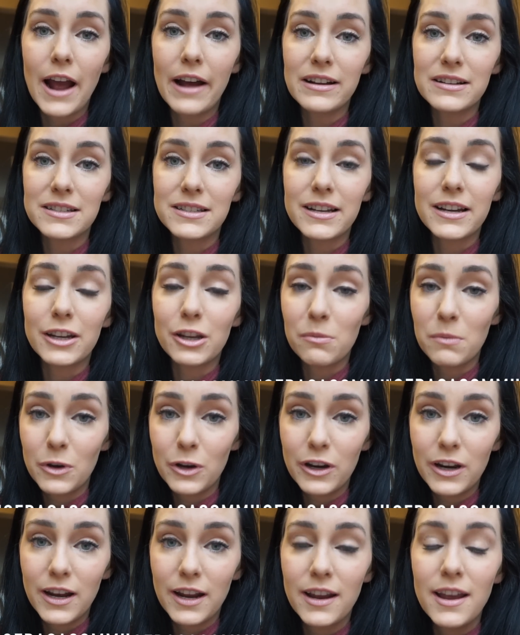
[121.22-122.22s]
as a
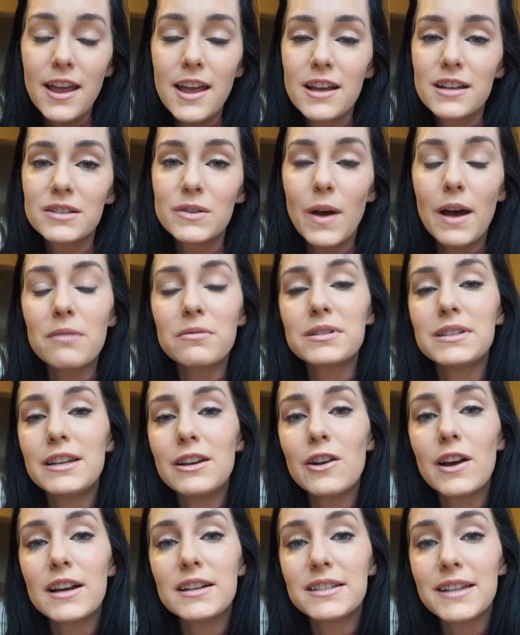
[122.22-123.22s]
community. So I will see
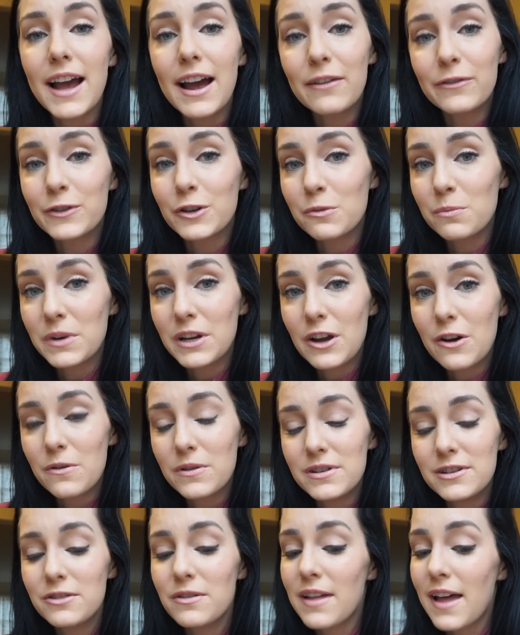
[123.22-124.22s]
you guys after we go
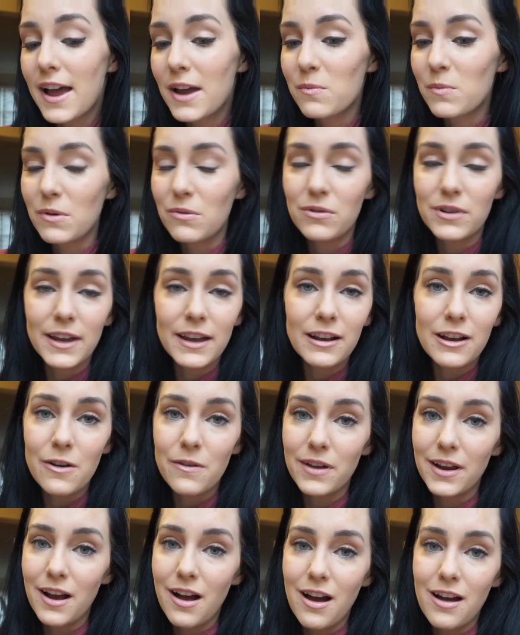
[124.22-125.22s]
and do that, and we will get
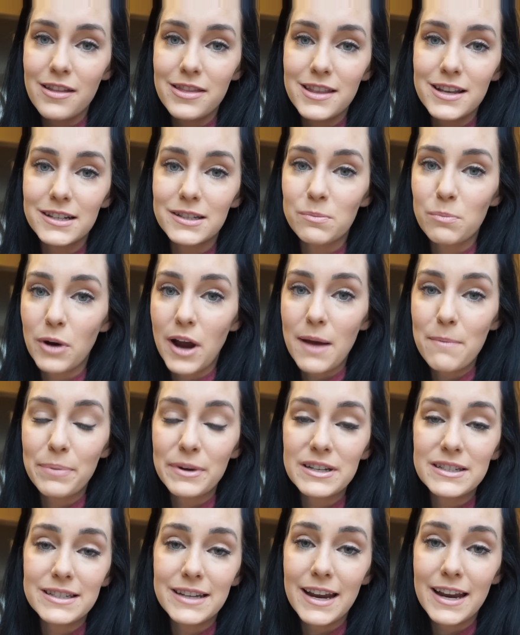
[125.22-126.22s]
going on this
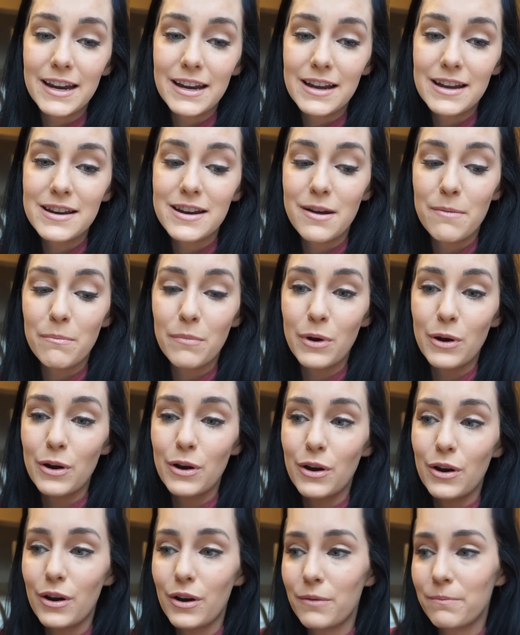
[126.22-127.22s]
prep day
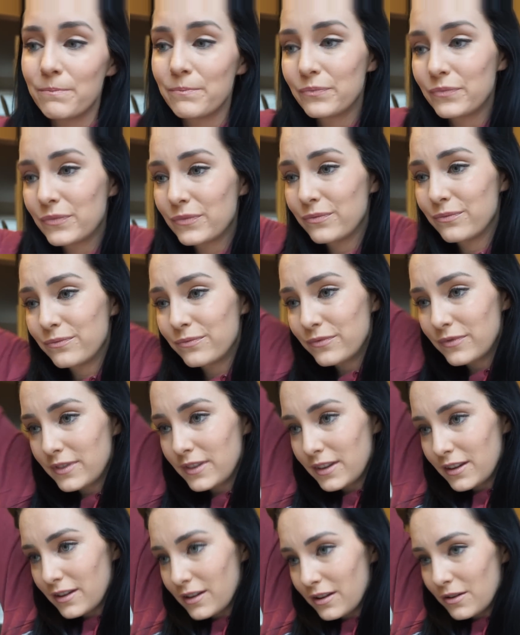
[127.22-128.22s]
number,
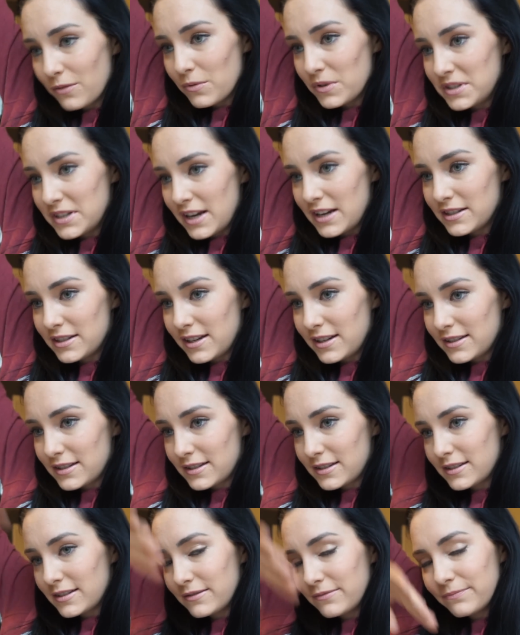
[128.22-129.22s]
what day is
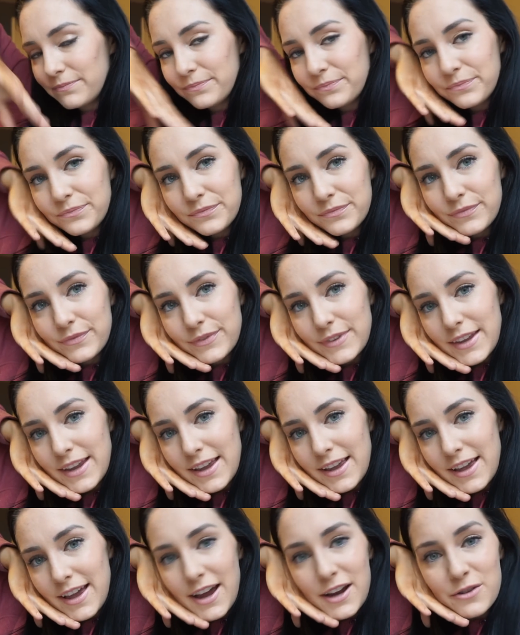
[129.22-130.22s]
this?
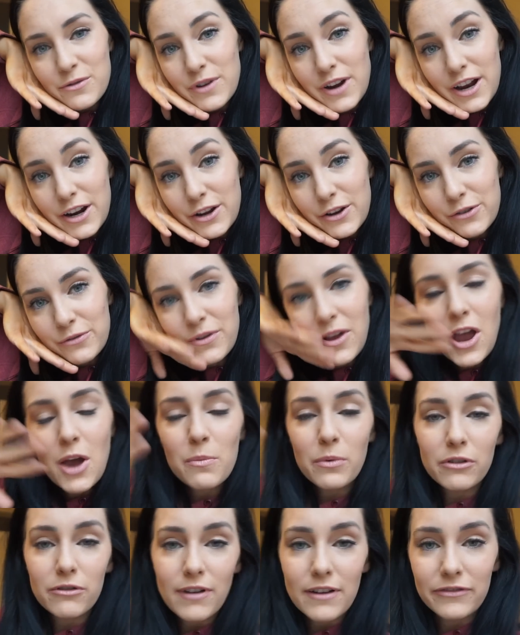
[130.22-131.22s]
I do not know.
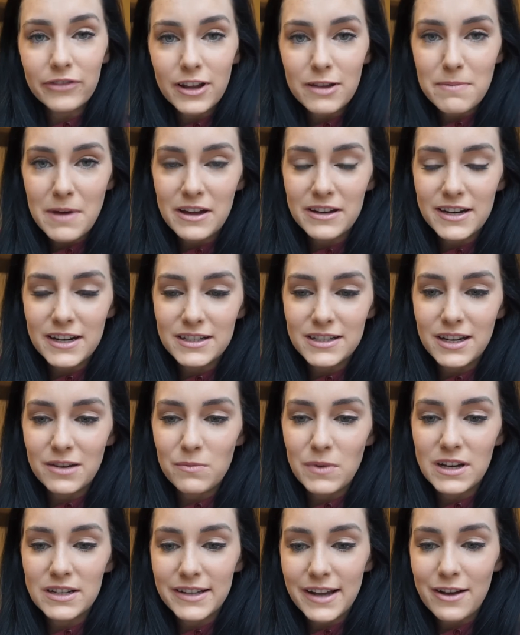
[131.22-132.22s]
We're roughly about 19
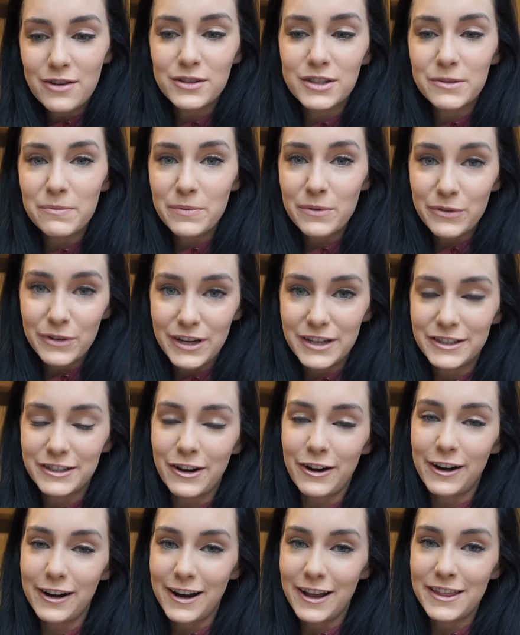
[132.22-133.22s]
weeks out, so we'll get
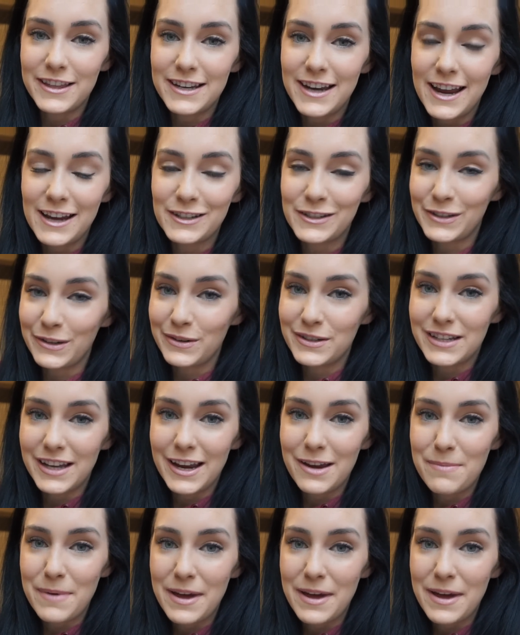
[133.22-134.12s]
started on the day as soon as I get